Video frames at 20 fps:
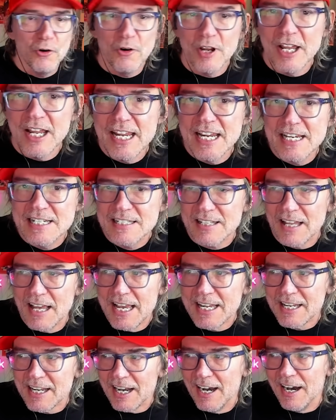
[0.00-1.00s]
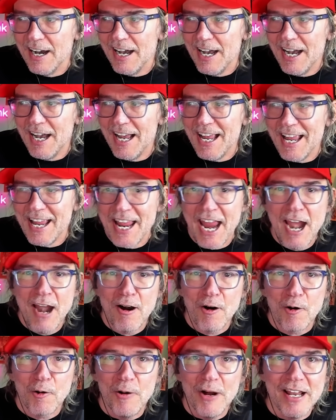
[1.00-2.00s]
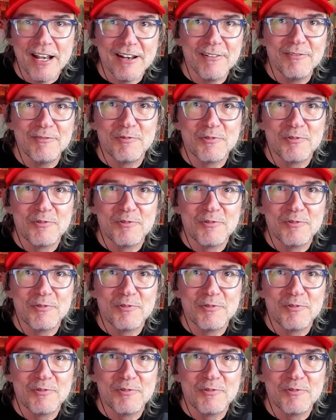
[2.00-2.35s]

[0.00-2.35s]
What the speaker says: he's like, heroin